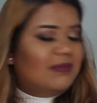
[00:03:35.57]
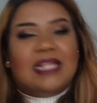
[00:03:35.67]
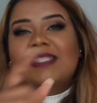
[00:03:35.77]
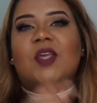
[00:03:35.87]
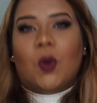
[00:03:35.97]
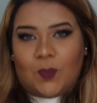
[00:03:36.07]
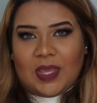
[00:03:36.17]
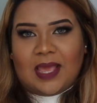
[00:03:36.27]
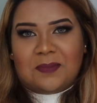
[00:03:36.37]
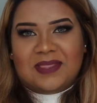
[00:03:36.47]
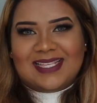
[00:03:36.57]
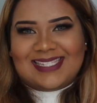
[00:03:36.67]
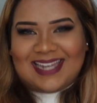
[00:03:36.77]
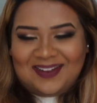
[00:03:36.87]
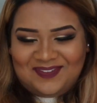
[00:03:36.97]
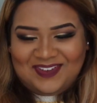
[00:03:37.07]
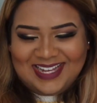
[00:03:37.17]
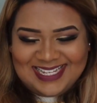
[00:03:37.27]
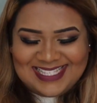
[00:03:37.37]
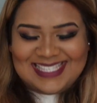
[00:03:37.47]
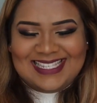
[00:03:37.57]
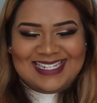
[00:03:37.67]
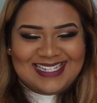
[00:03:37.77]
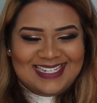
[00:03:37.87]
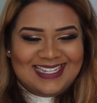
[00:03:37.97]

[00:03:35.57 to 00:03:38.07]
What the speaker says: let's go pick up the stuff first.